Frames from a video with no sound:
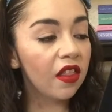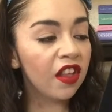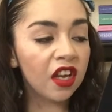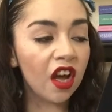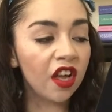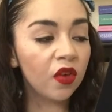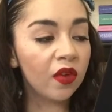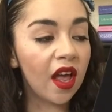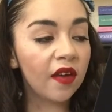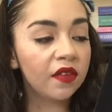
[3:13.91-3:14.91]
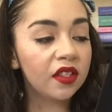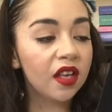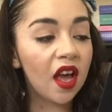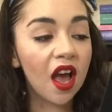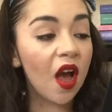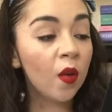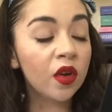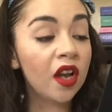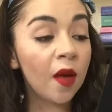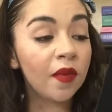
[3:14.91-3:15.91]
Thank God you left. I
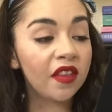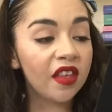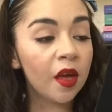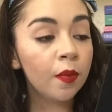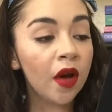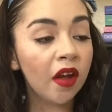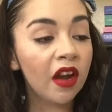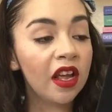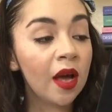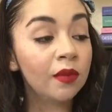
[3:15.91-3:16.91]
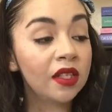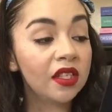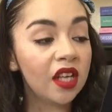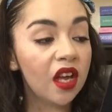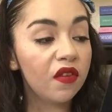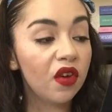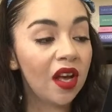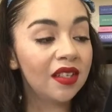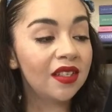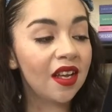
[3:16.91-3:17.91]
would not be the empire I am today if you
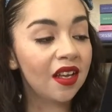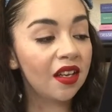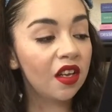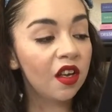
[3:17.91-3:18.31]
had stayed.